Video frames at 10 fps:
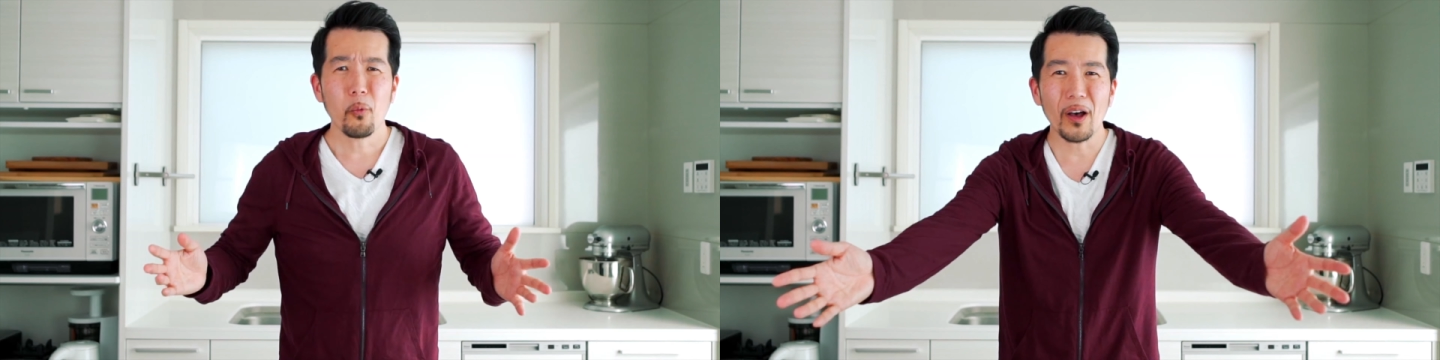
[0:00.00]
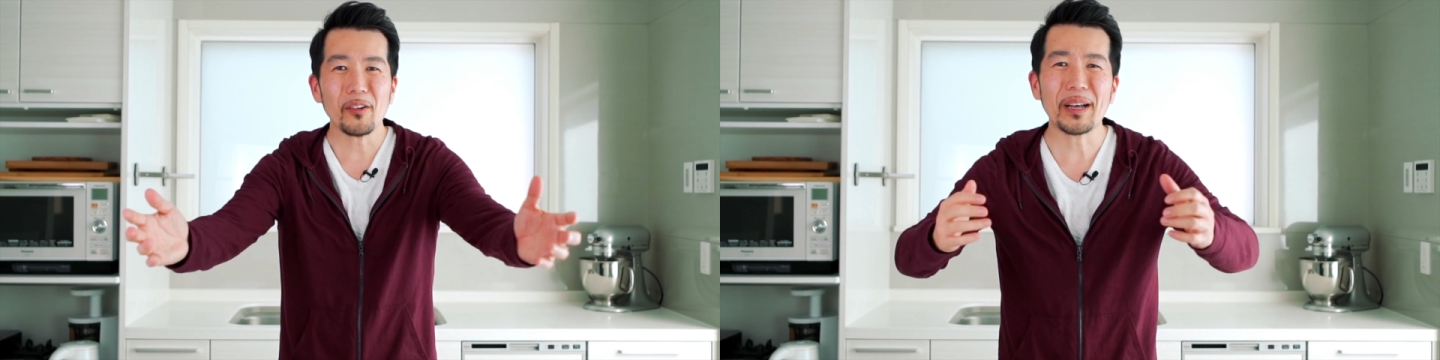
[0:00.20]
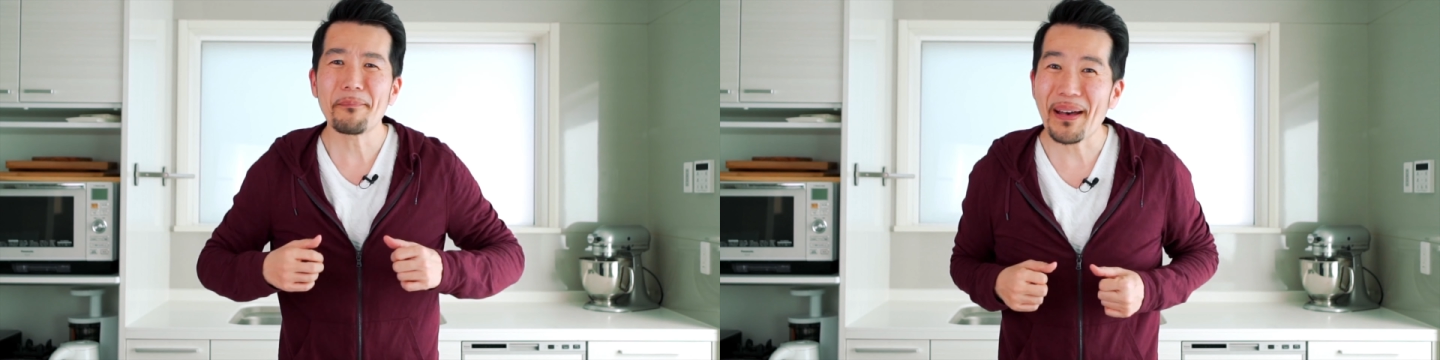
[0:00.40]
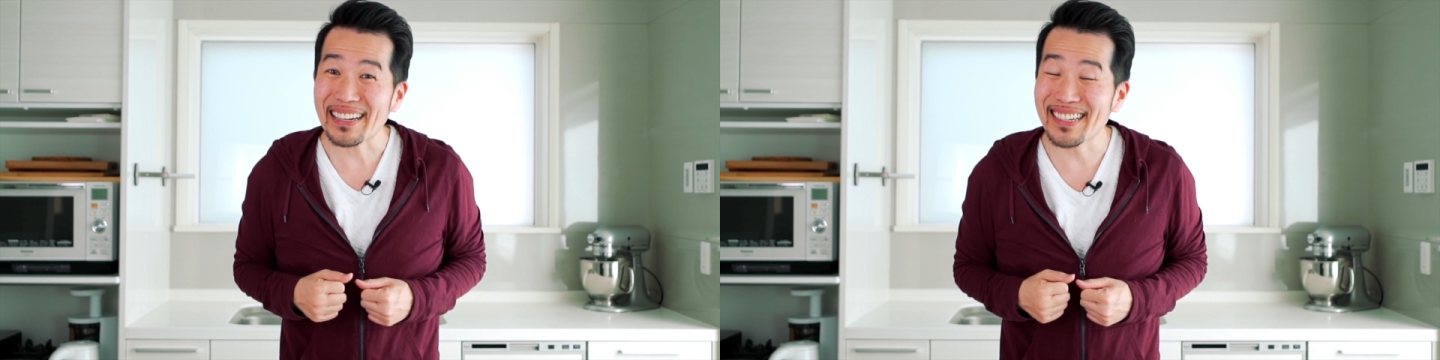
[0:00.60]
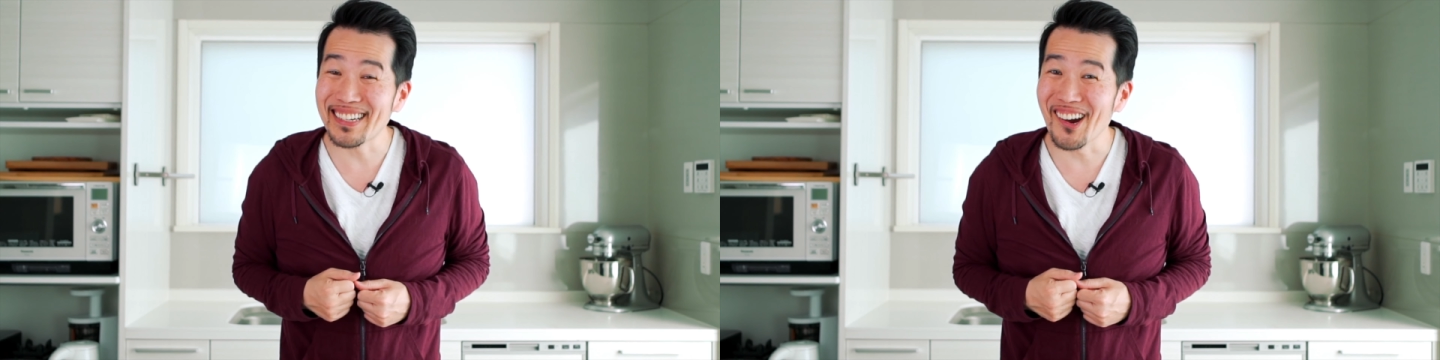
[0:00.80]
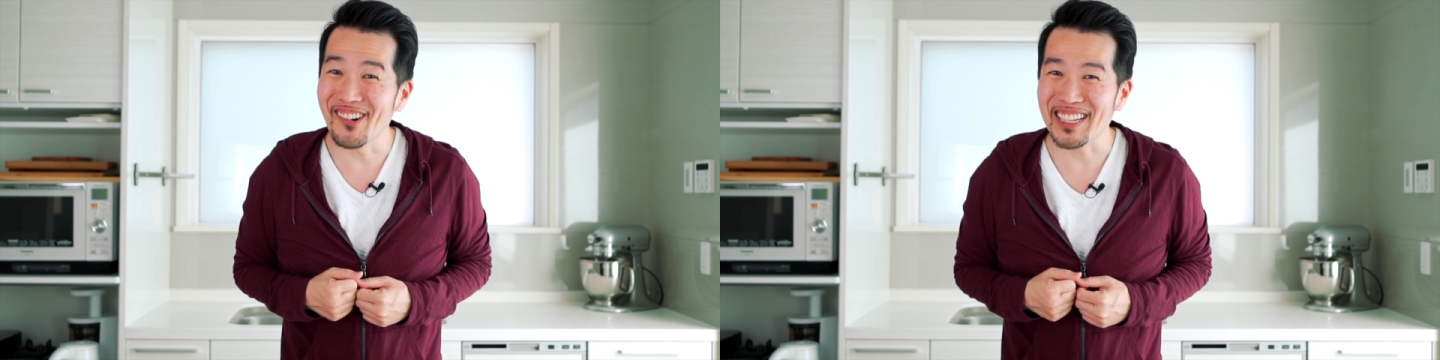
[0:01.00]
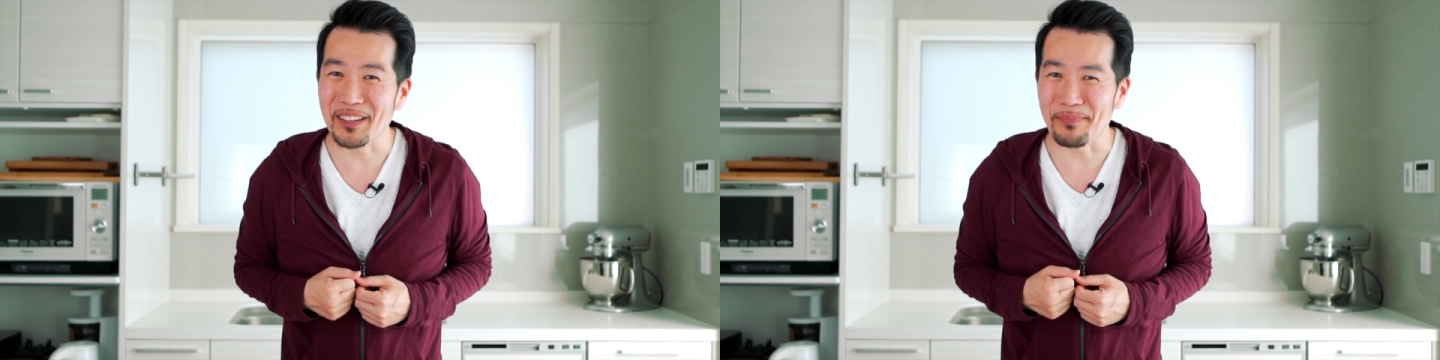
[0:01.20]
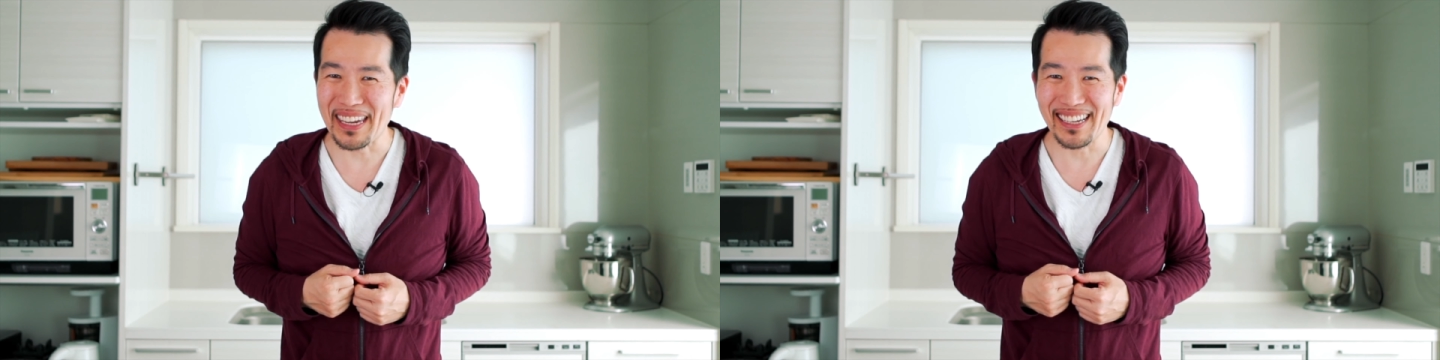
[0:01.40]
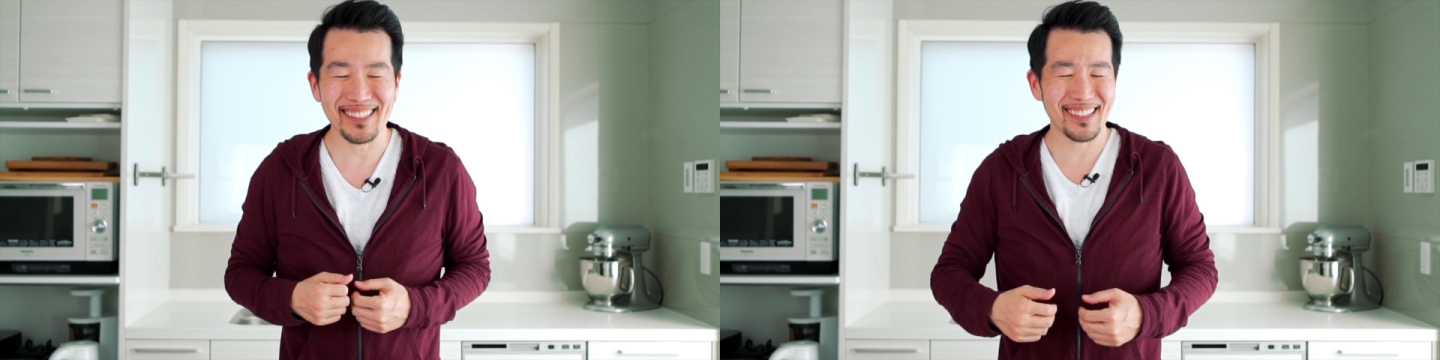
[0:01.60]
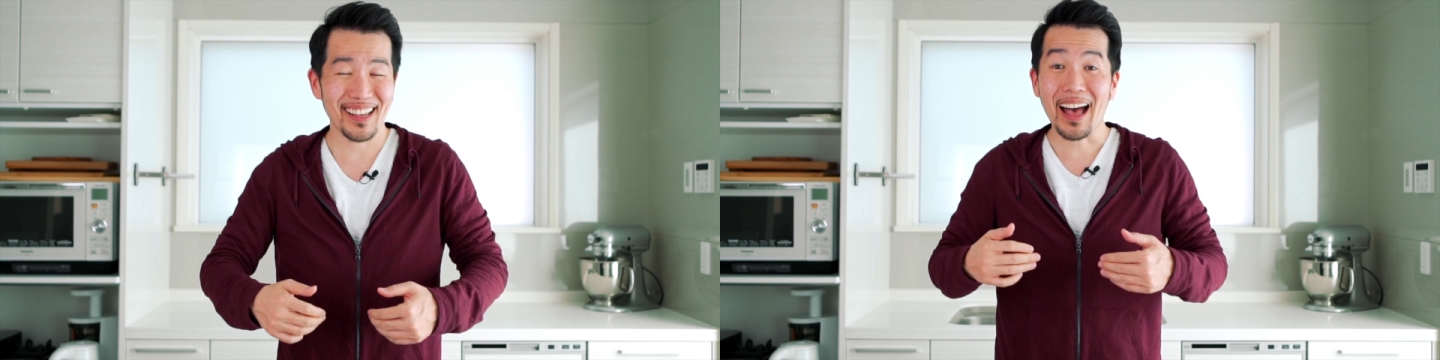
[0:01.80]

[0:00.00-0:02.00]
Welcome back to No Recipes.